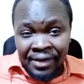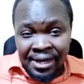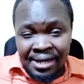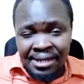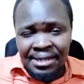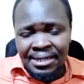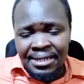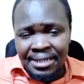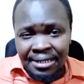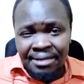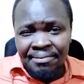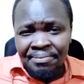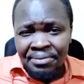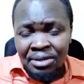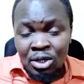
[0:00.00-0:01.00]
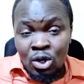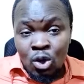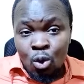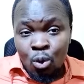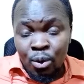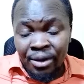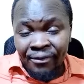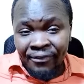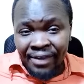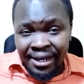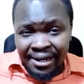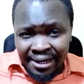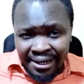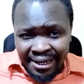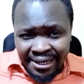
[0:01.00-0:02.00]
thinking
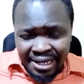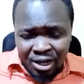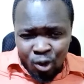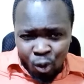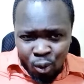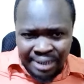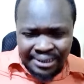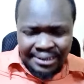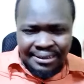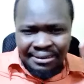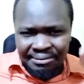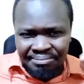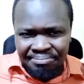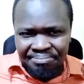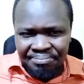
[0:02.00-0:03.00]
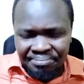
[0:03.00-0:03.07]
within Kenya Kwanza.